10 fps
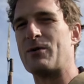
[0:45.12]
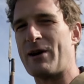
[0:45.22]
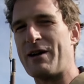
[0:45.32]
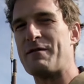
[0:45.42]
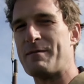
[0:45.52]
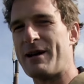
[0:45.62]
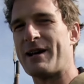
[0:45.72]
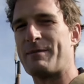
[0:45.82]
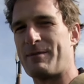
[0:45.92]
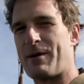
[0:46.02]
long way from
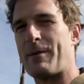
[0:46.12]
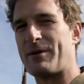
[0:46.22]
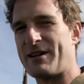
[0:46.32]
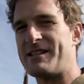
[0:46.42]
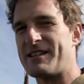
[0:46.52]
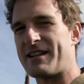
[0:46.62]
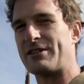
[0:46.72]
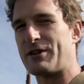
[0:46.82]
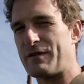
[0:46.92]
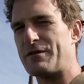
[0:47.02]
being a proper 18th
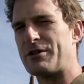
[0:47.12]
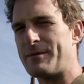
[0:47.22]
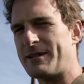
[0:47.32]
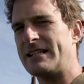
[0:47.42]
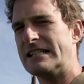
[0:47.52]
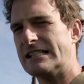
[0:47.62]
century infantryman.